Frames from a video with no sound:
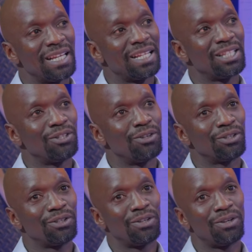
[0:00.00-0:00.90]
it's
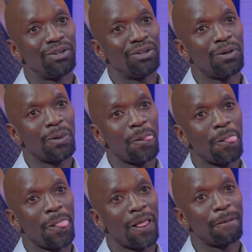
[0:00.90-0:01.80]
not it's
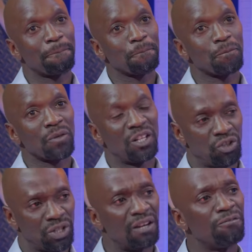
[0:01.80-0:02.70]
a
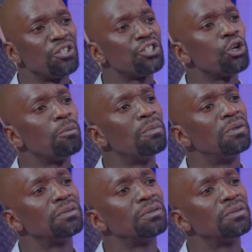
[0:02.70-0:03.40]
selfish job.